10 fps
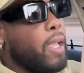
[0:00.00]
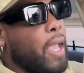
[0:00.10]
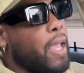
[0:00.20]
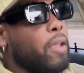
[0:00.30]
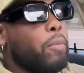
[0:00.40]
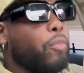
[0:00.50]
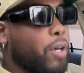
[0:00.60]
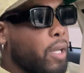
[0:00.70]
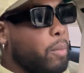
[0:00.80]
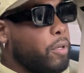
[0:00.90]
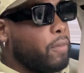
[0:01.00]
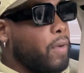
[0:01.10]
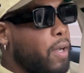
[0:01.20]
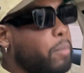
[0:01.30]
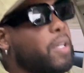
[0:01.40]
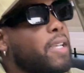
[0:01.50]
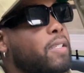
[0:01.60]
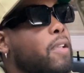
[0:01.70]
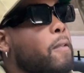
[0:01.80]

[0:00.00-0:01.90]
and we're going to move on, because